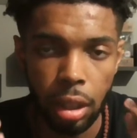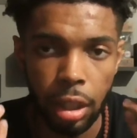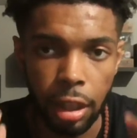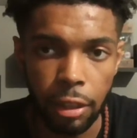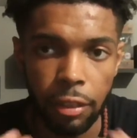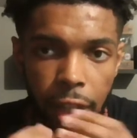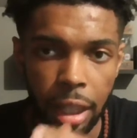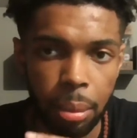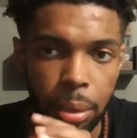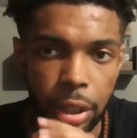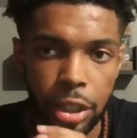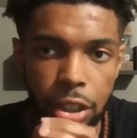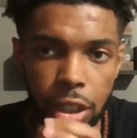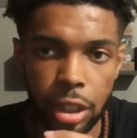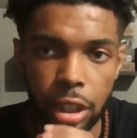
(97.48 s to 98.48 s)
The
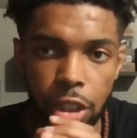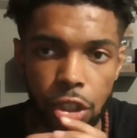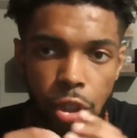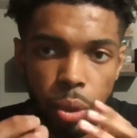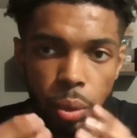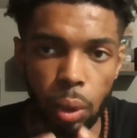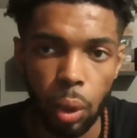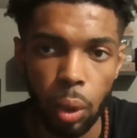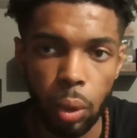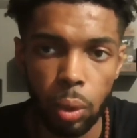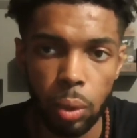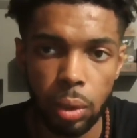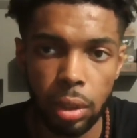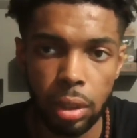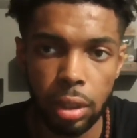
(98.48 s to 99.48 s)
vibration that you
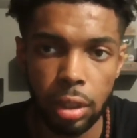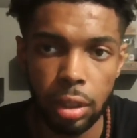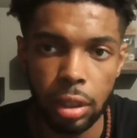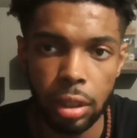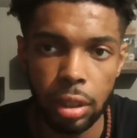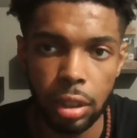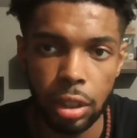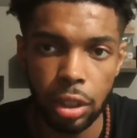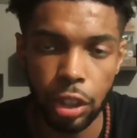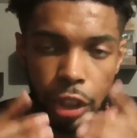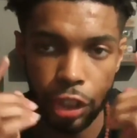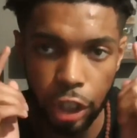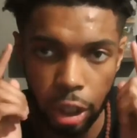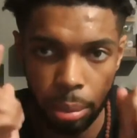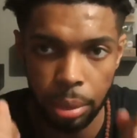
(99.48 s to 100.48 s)
hold
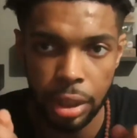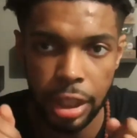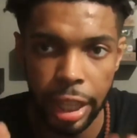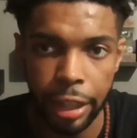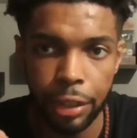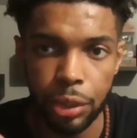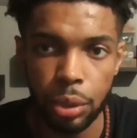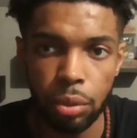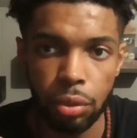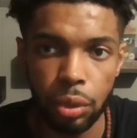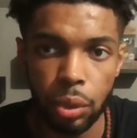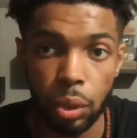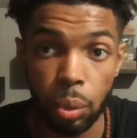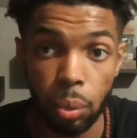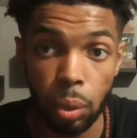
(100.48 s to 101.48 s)
determines how you
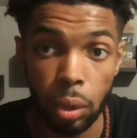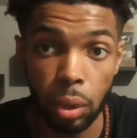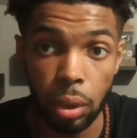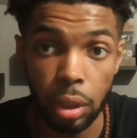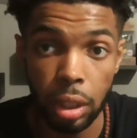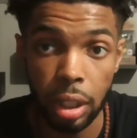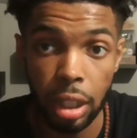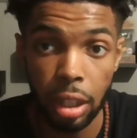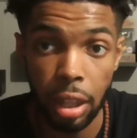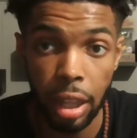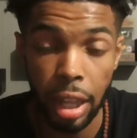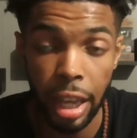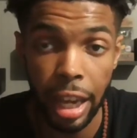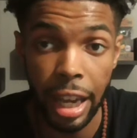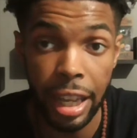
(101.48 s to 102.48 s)
view the world,
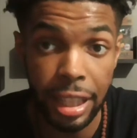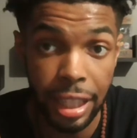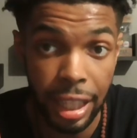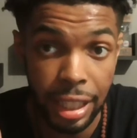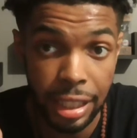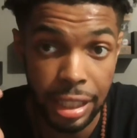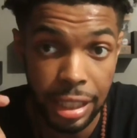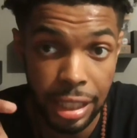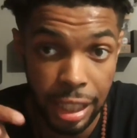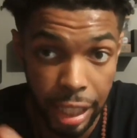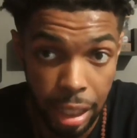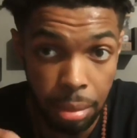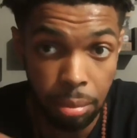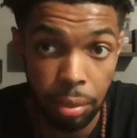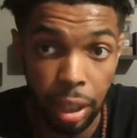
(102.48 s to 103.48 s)
and that
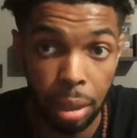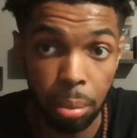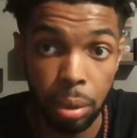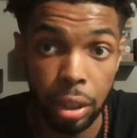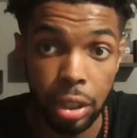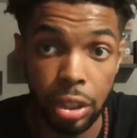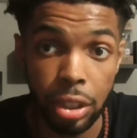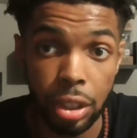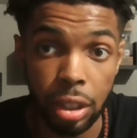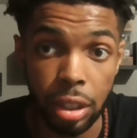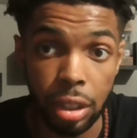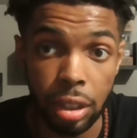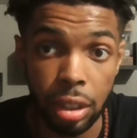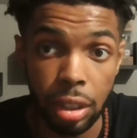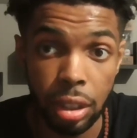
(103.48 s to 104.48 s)
same
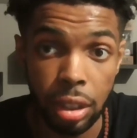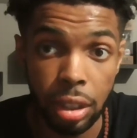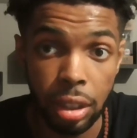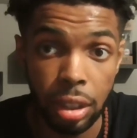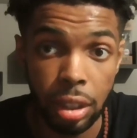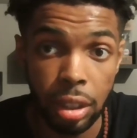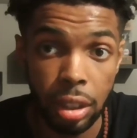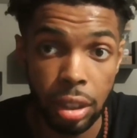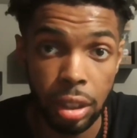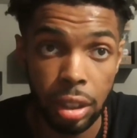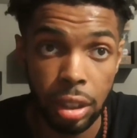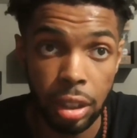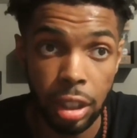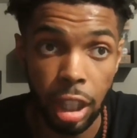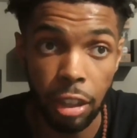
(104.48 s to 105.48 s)
vibration
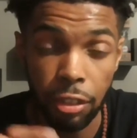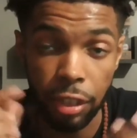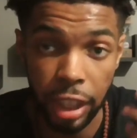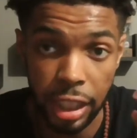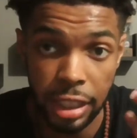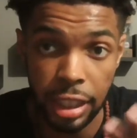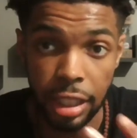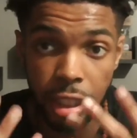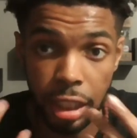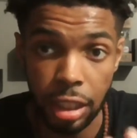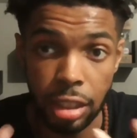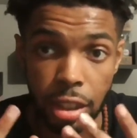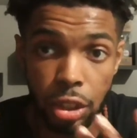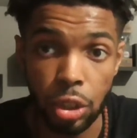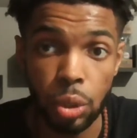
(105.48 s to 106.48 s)
affects the
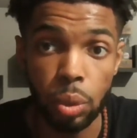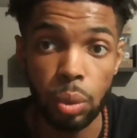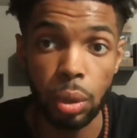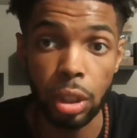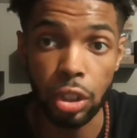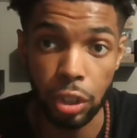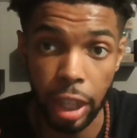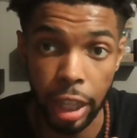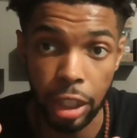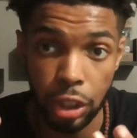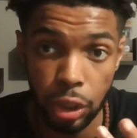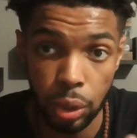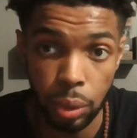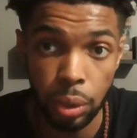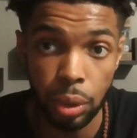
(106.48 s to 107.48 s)
things that you attract
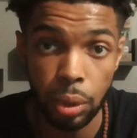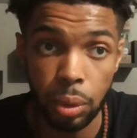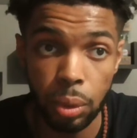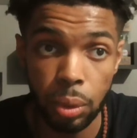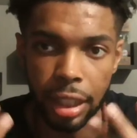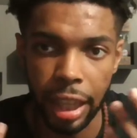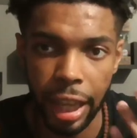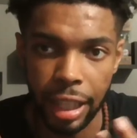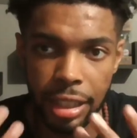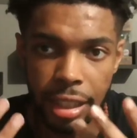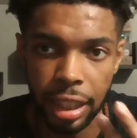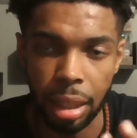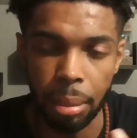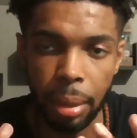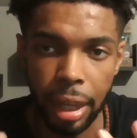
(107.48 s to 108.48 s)
to you. It acts
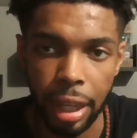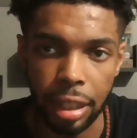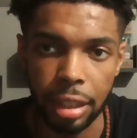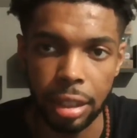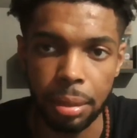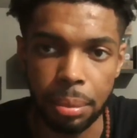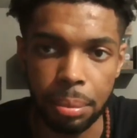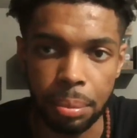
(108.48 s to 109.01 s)
like a magnet.